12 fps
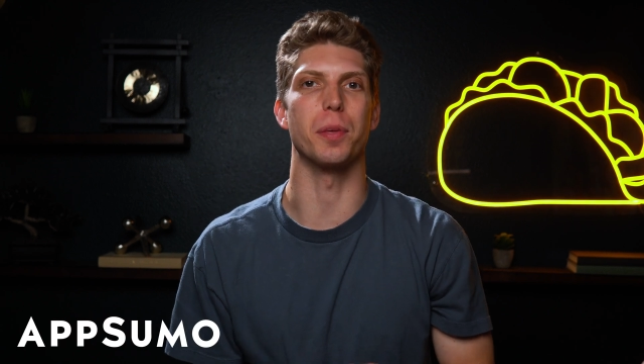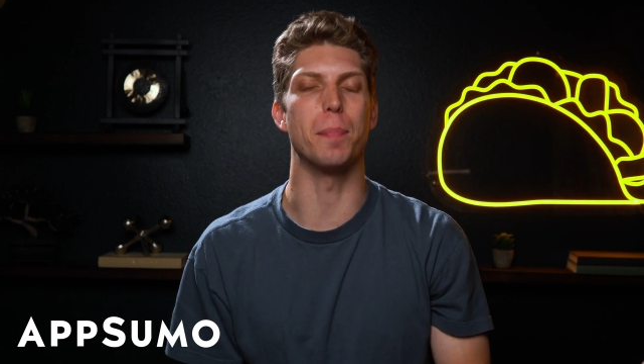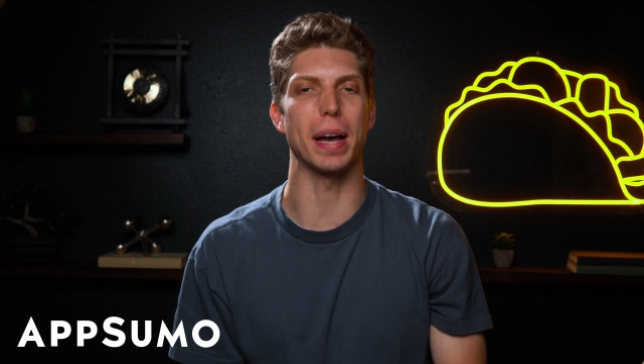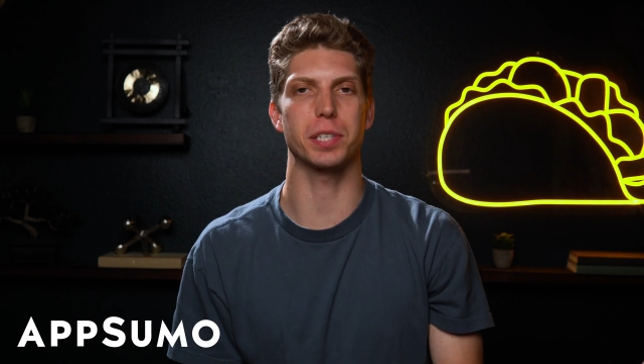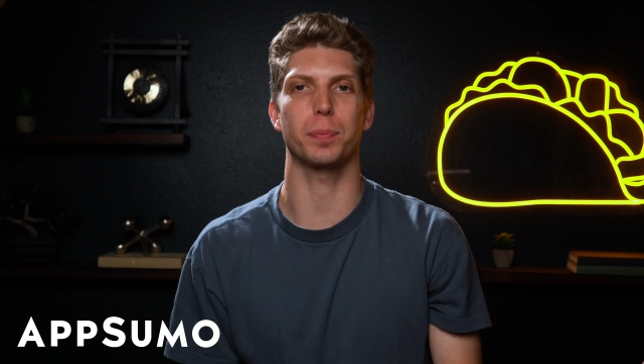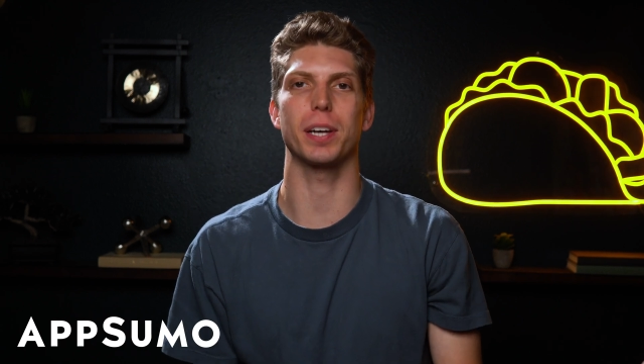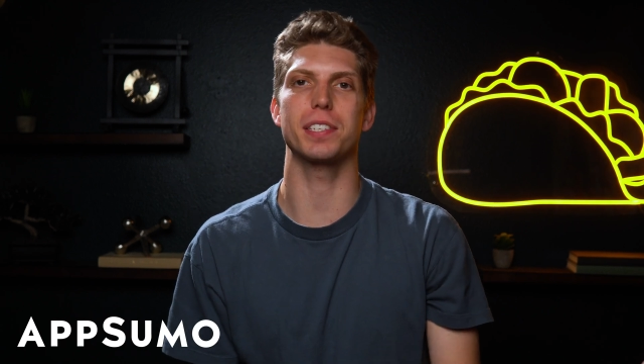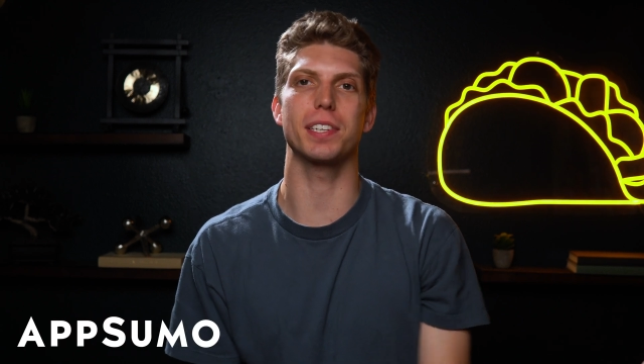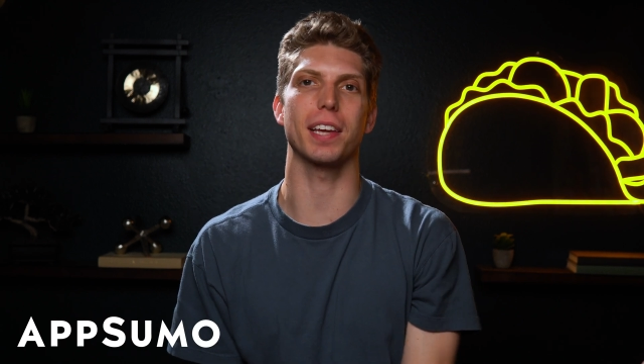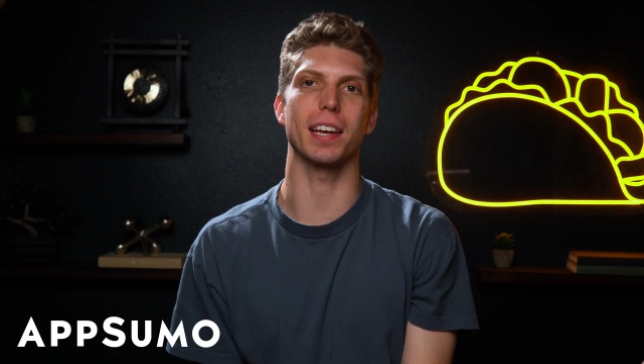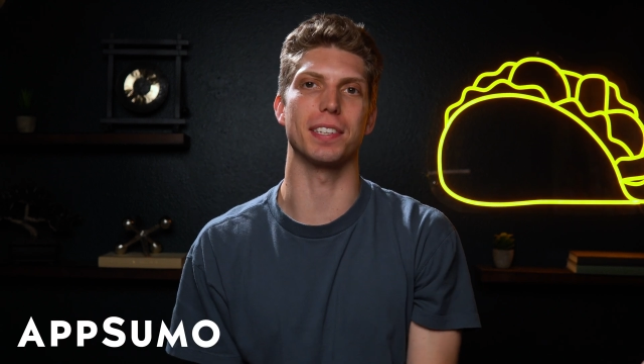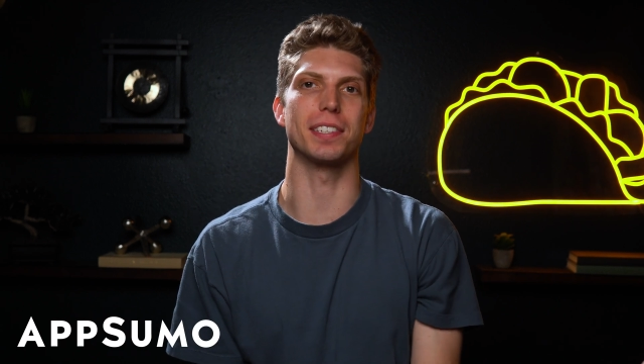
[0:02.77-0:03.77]
the best
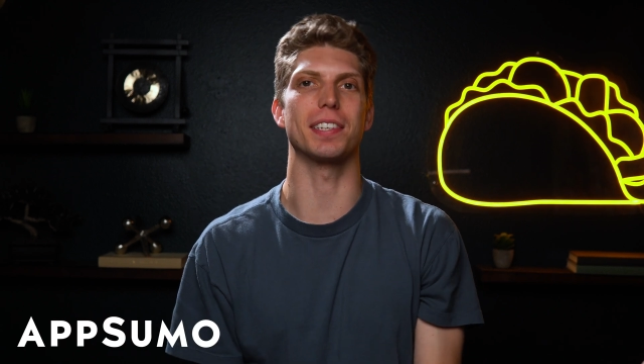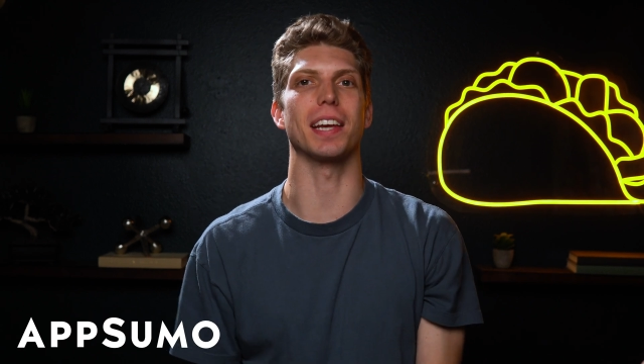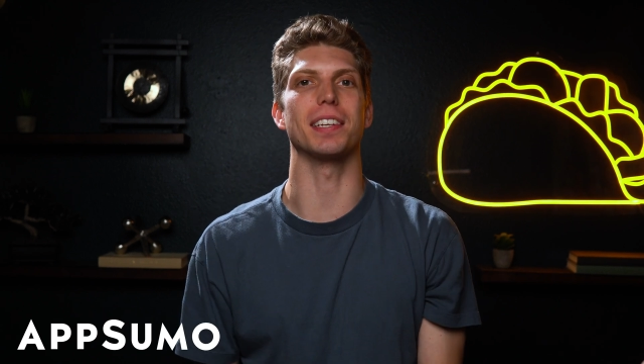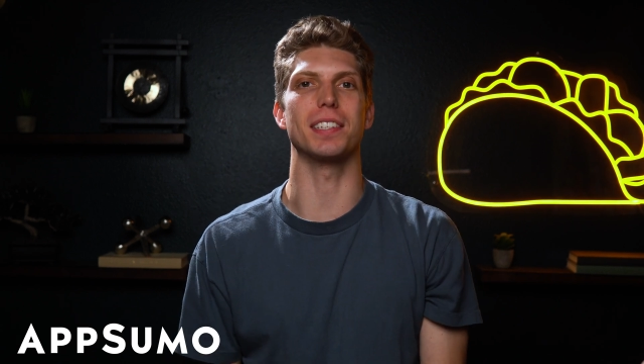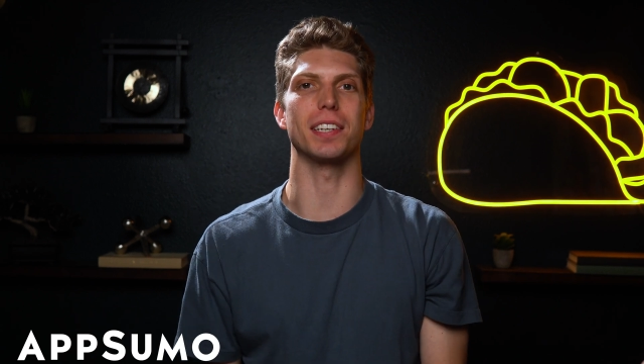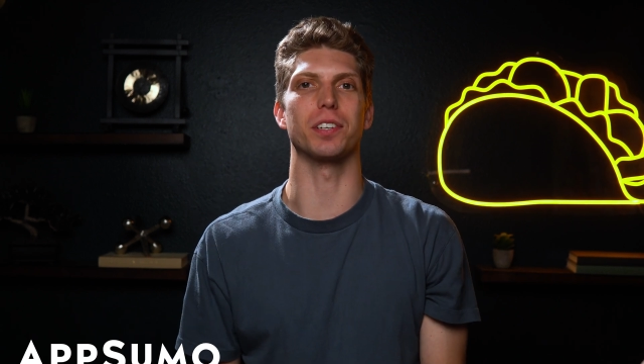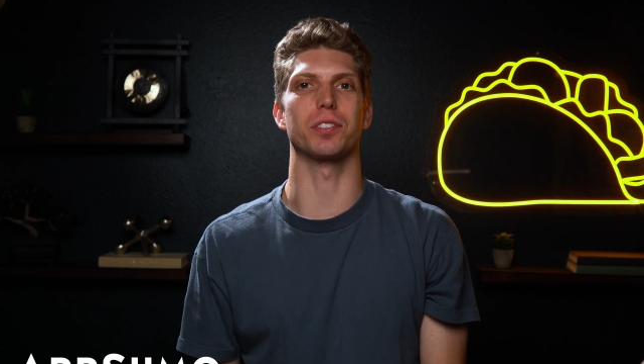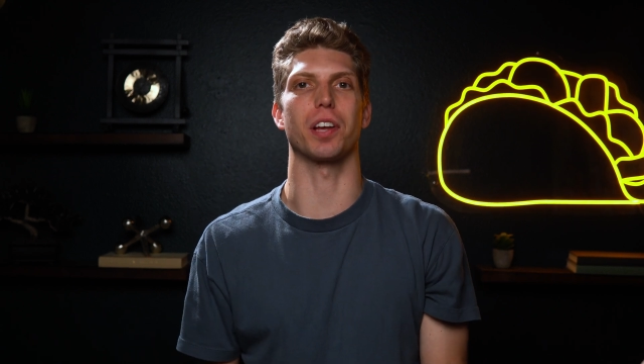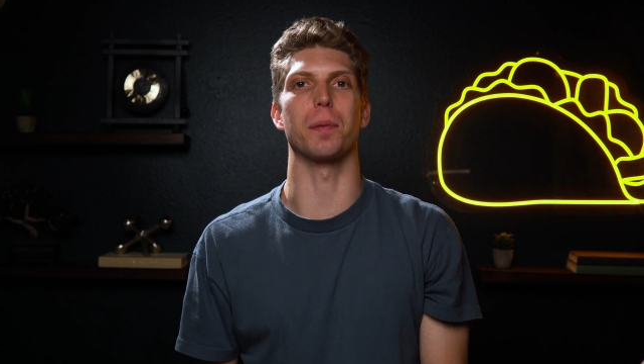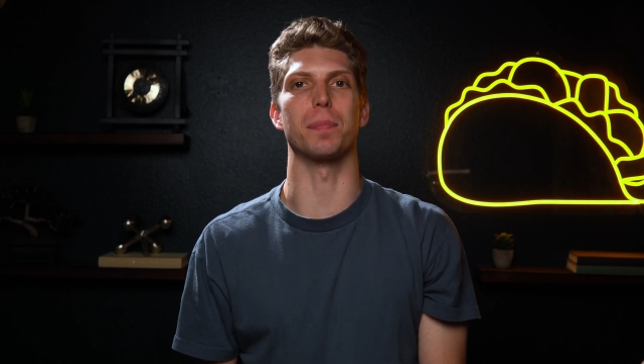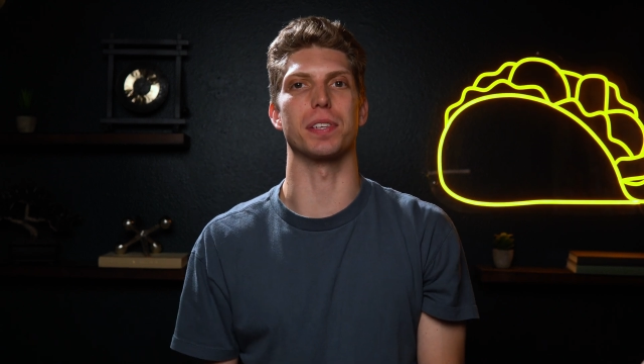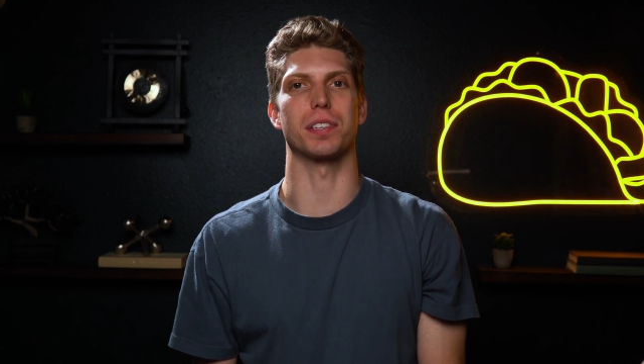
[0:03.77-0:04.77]
place to get insane deals
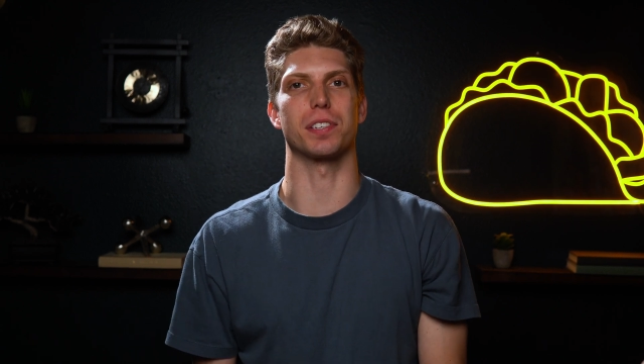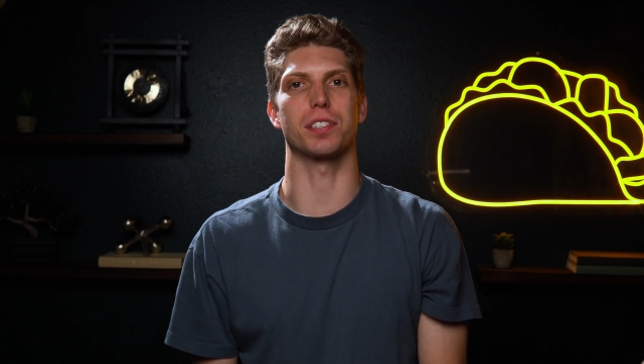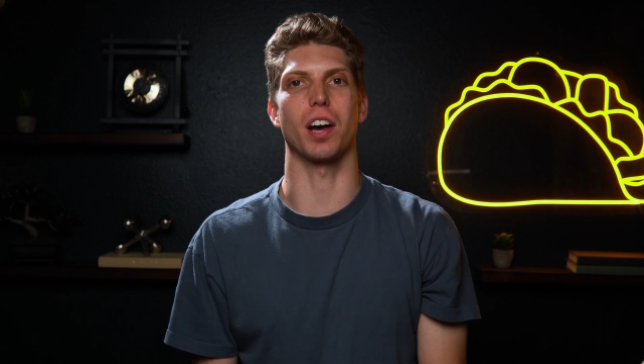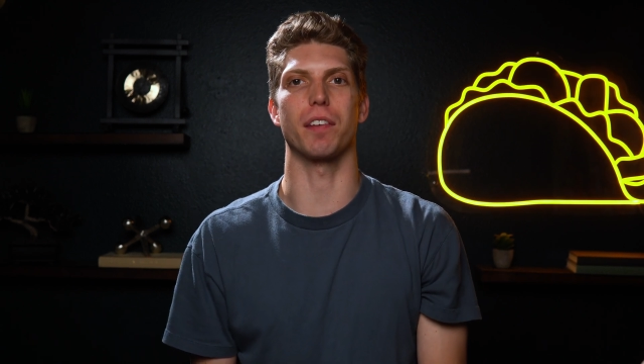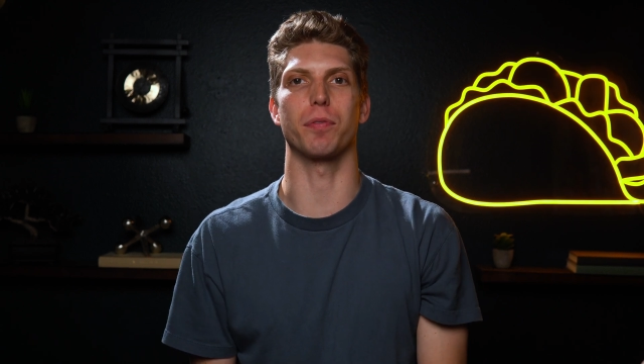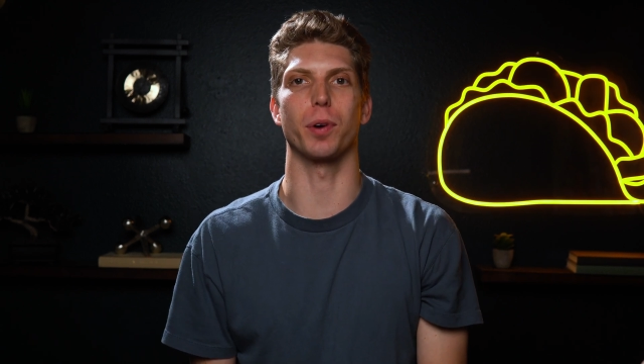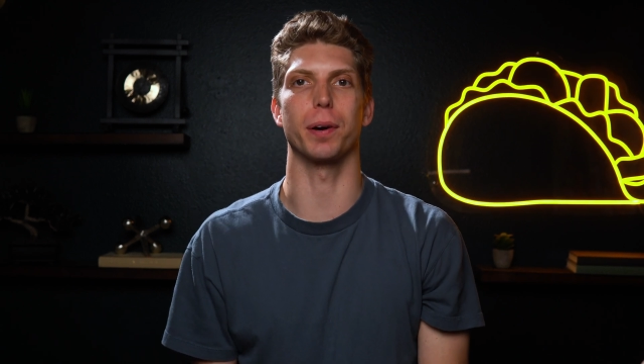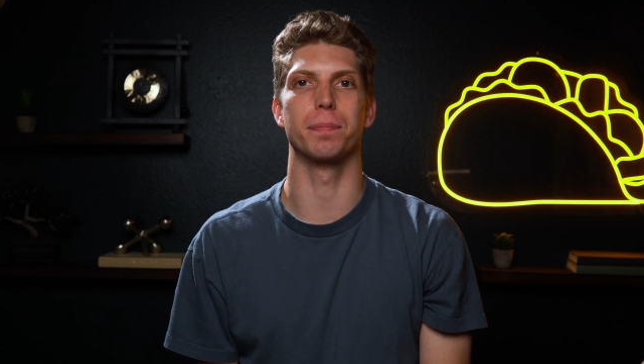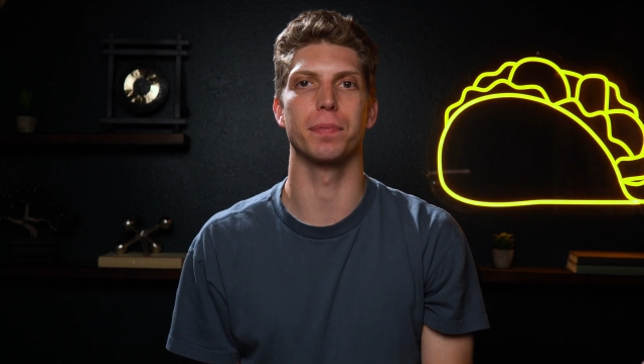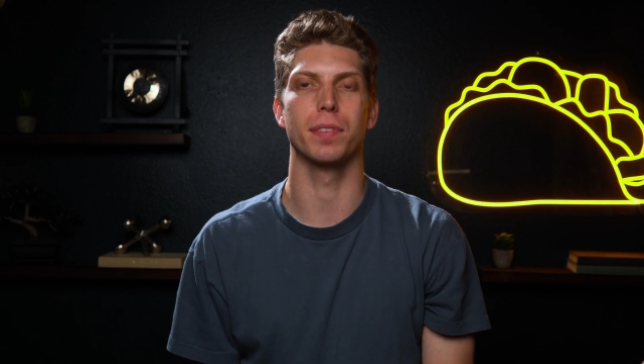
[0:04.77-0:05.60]
on business software.